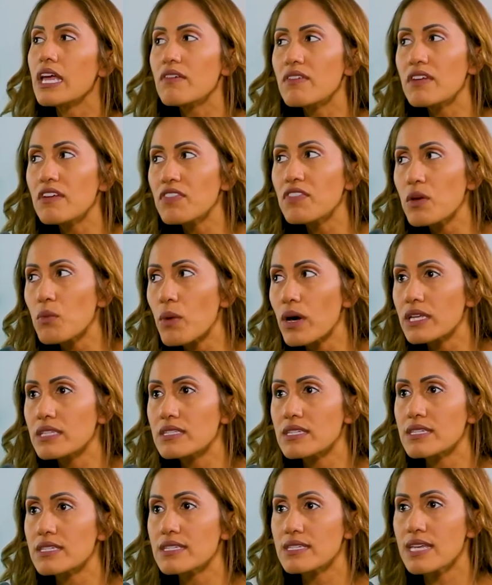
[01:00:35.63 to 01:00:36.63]
Even if they wanted
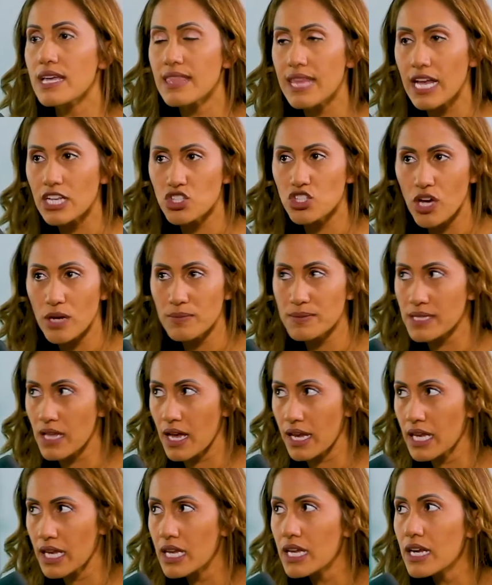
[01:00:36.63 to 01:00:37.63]
to stay, that job's not
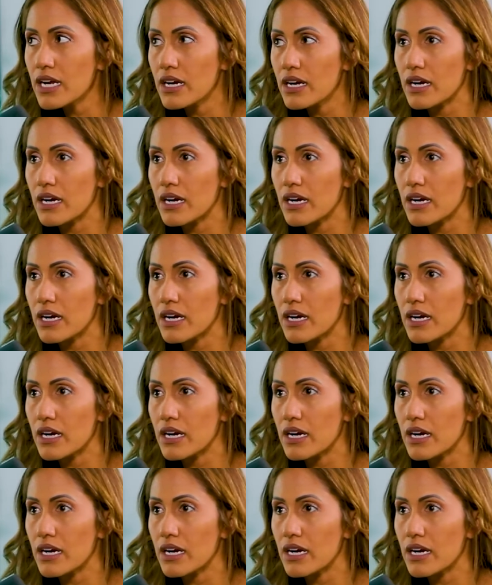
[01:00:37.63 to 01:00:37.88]
here.